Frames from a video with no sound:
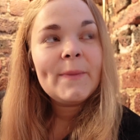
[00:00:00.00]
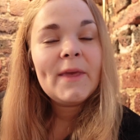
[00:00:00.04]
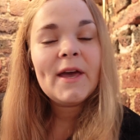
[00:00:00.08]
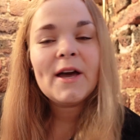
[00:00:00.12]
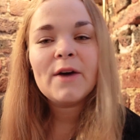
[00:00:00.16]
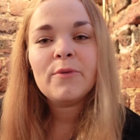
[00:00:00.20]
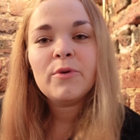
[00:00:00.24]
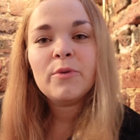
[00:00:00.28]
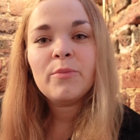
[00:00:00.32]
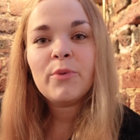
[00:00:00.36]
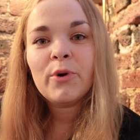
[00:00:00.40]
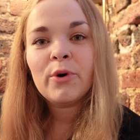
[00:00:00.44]

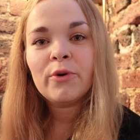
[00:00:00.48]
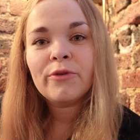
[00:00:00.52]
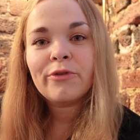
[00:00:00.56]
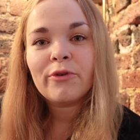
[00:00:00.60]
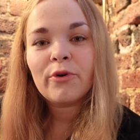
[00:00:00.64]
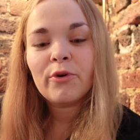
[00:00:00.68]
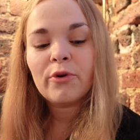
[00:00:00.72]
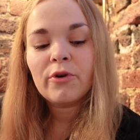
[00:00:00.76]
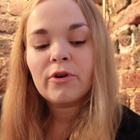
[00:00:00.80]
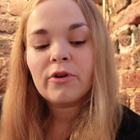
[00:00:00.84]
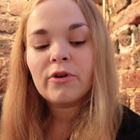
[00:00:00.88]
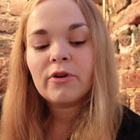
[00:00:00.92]
Yeah, we both
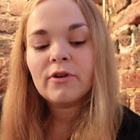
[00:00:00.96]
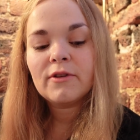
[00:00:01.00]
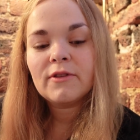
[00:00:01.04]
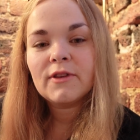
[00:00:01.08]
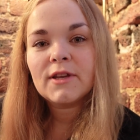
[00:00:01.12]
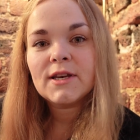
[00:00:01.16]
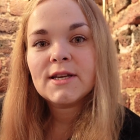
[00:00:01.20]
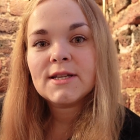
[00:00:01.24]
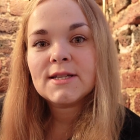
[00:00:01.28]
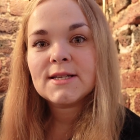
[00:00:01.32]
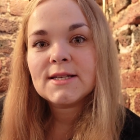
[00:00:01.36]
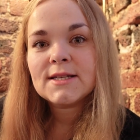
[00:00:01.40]
ordered
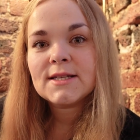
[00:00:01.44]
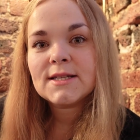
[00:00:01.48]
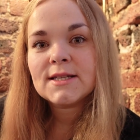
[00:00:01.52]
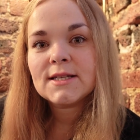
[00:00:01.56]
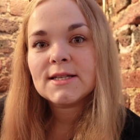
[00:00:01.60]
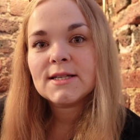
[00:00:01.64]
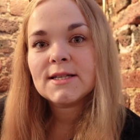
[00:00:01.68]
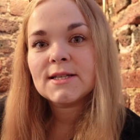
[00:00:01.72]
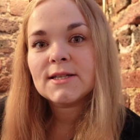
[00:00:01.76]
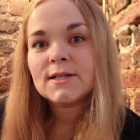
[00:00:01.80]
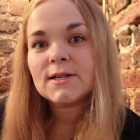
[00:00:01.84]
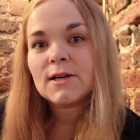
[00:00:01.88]

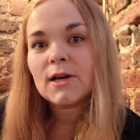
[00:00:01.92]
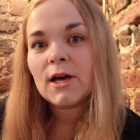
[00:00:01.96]
this